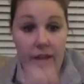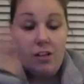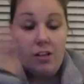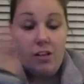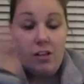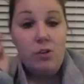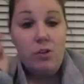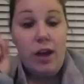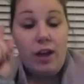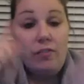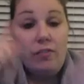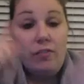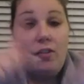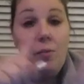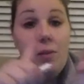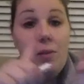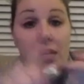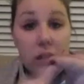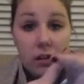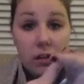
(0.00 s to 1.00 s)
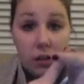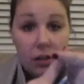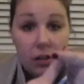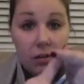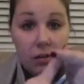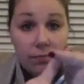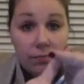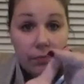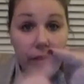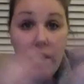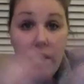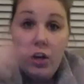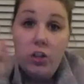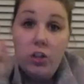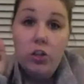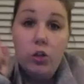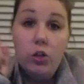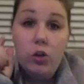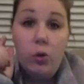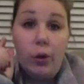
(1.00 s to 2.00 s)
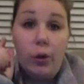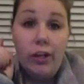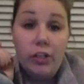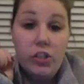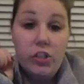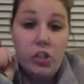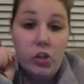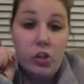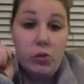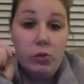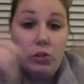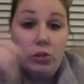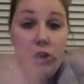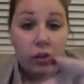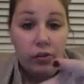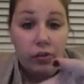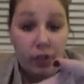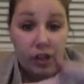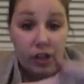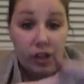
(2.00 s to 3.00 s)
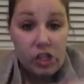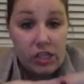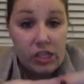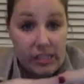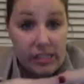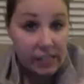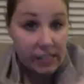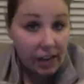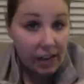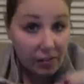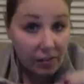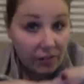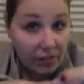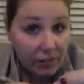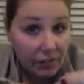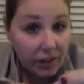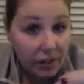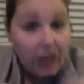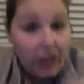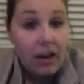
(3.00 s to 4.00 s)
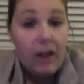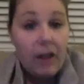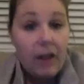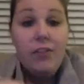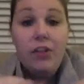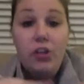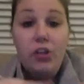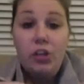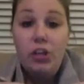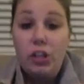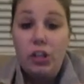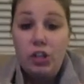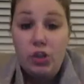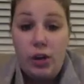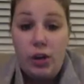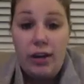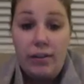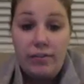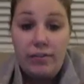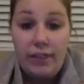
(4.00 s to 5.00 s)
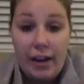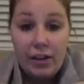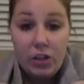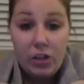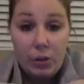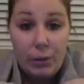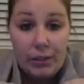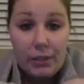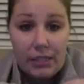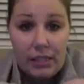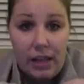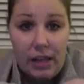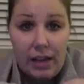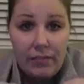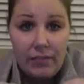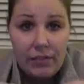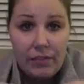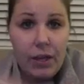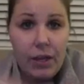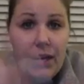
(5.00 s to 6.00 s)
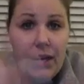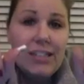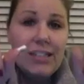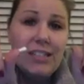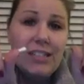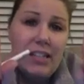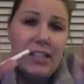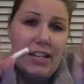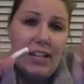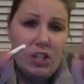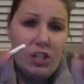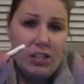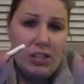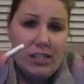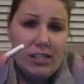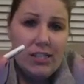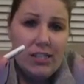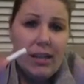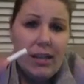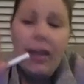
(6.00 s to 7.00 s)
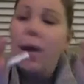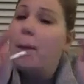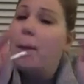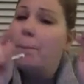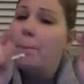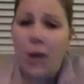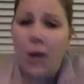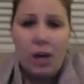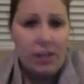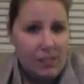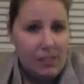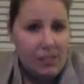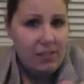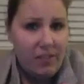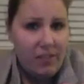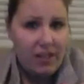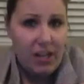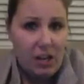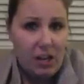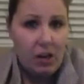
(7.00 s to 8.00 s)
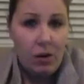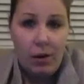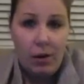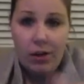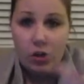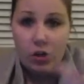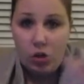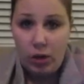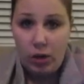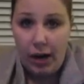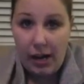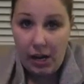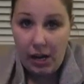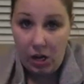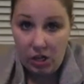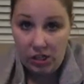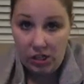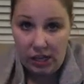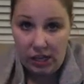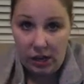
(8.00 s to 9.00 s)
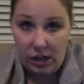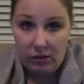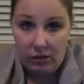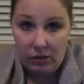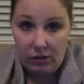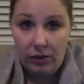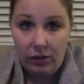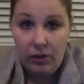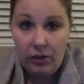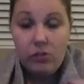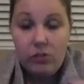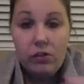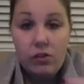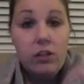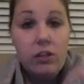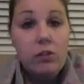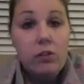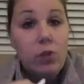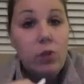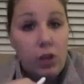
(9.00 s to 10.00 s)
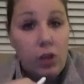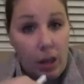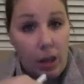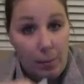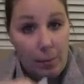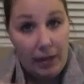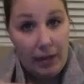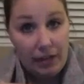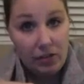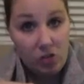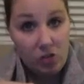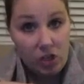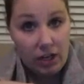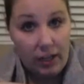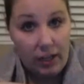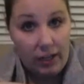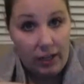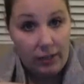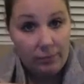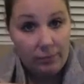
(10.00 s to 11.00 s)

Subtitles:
So now from here, you're going to look for a GCF, and then you're going to try to factor what's left. Take just a second, pause the video, and try it yourself so that you can come back and check it.